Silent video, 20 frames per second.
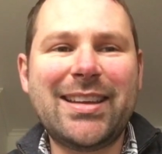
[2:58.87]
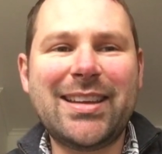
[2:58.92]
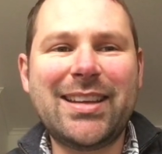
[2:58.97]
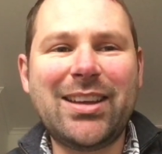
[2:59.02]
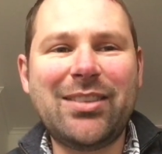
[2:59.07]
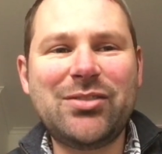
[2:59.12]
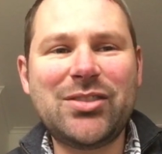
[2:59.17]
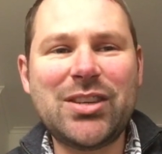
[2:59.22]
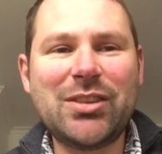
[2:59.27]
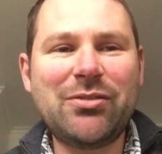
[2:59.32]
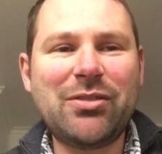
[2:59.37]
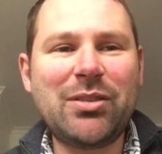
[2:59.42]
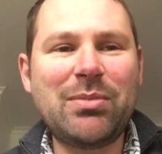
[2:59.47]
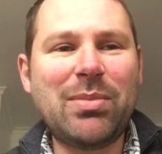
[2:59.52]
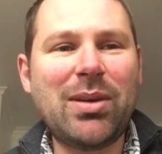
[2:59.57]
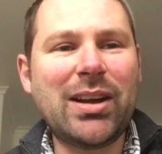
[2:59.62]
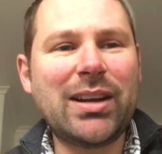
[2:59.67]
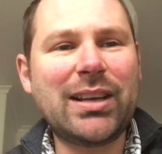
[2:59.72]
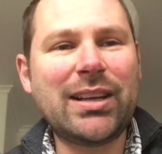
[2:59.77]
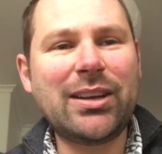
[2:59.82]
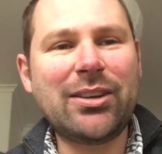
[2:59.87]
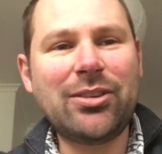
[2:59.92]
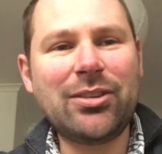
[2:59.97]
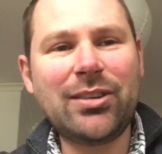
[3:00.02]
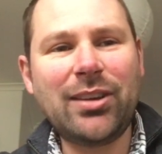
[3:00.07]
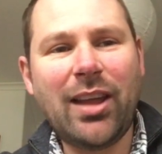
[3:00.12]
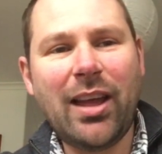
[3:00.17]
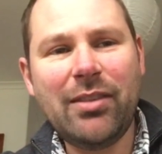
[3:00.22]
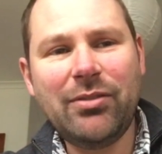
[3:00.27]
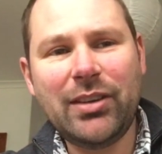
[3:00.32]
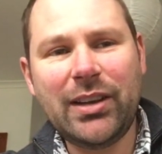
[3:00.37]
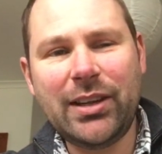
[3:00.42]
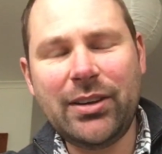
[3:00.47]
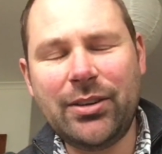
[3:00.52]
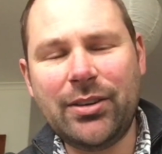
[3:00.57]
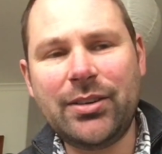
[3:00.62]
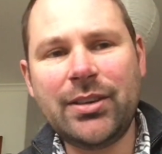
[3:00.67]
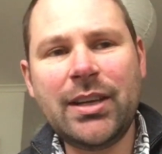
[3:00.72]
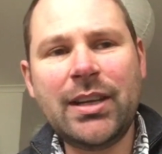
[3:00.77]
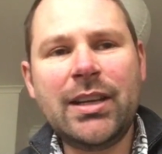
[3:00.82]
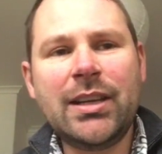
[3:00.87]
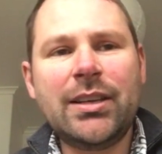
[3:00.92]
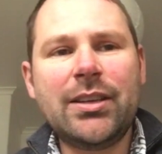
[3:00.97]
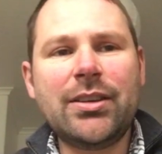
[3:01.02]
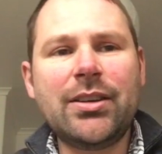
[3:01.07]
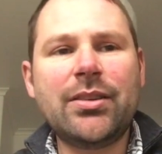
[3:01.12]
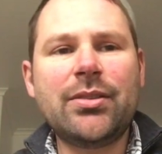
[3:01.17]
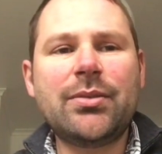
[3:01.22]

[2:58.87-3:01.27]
gives everybody a good livelihood. You